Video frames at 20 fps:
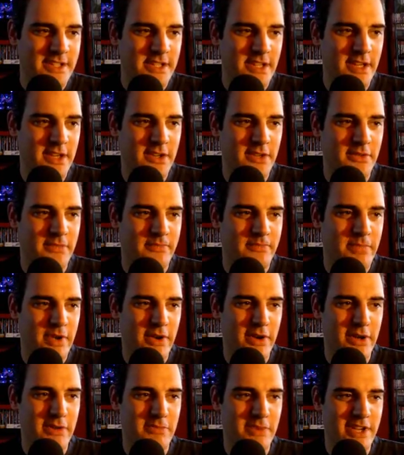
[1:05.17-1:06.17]
So,
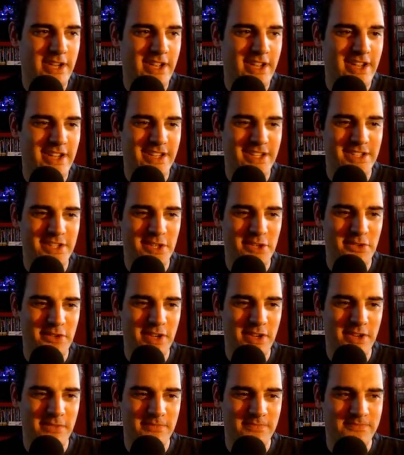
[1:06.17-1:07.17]
behind me, Andy
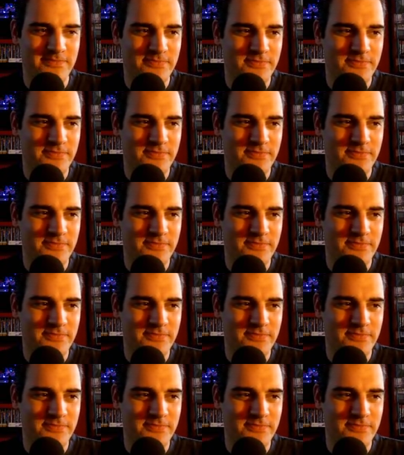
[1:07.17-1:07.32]
Tudor.